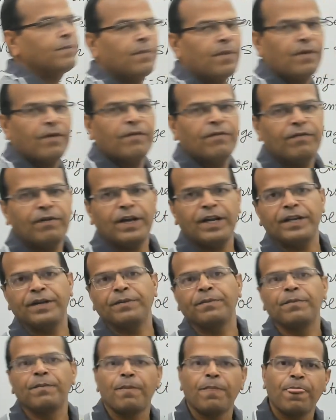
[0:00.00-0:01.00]
Fine,
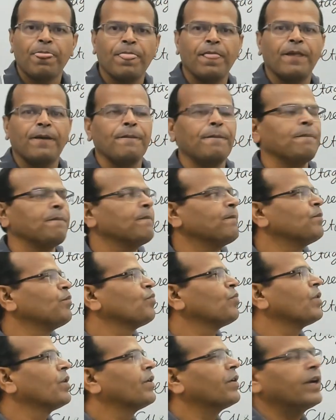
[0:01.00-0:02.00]

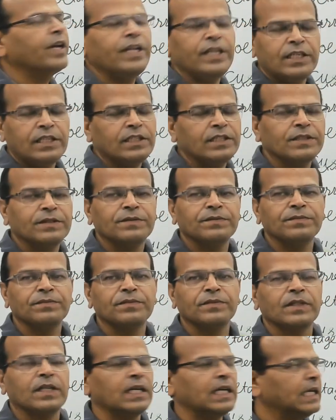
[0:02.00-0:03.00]
right?
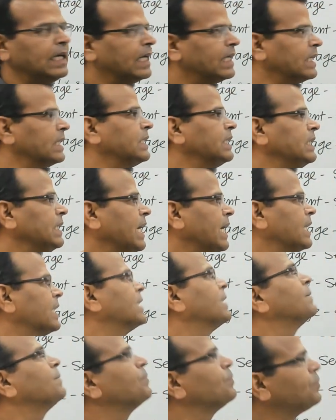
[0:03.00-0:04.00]
Let us see that
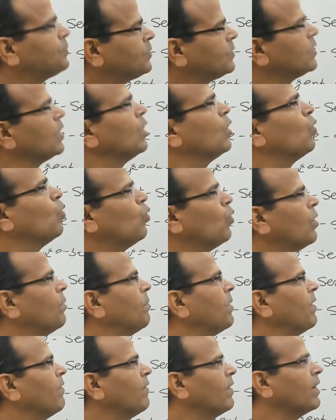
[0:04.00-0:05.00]
one by
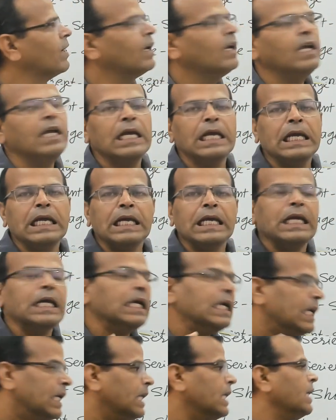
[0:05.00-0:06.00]
one.
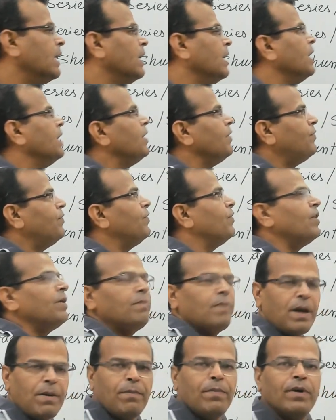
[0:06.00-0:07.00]
If you
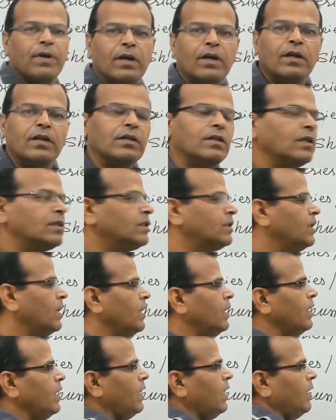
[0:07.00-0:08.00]
remember the
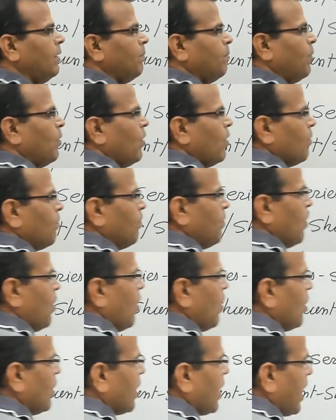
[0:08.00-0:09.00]
general block
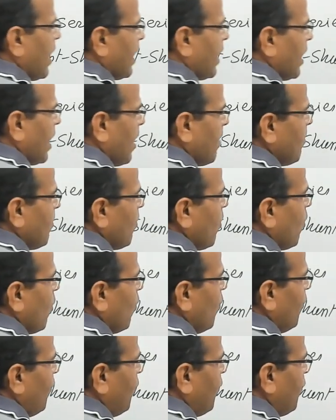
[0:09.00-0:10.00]
diagram
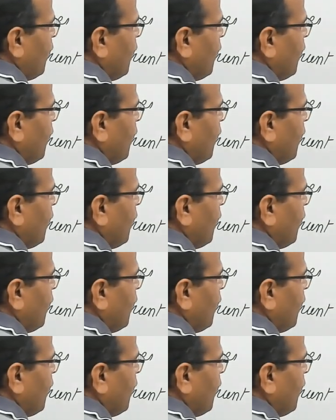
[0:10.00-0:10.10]
of